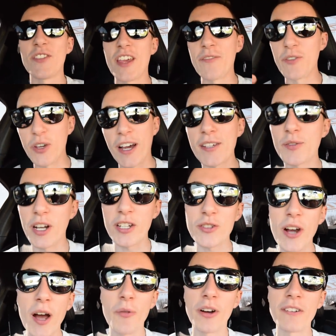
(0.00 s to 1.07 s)
If you guys want to
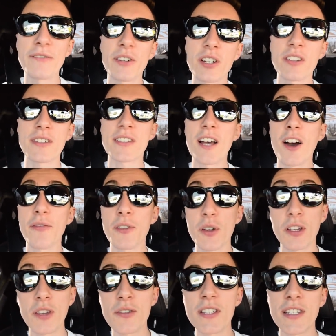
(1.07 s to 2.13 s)
try one for yourself, you
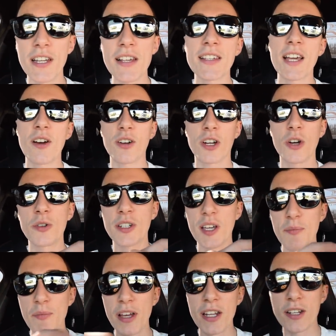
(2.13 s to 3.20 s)
can use the discount code
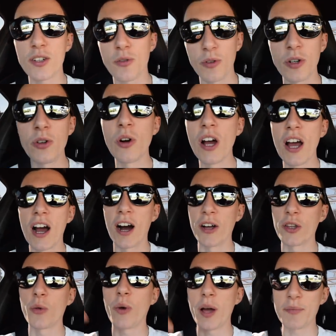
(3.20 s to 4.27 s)
COMMITTEDCREW
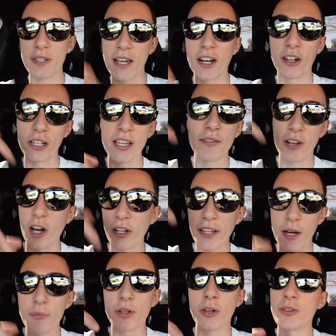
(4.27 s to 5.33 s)
on the website. I'll leave it all
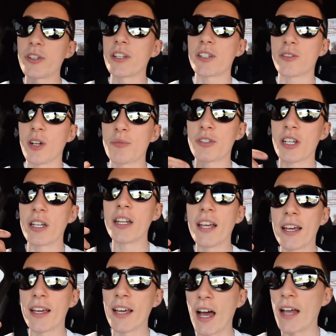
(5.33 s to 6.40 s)
down below in the
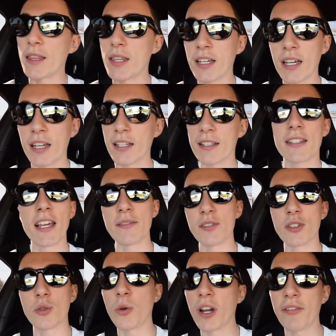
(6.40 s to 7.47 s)
description. I think it saves
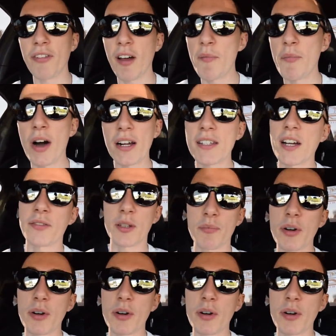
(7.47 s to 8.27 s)
you $25 off the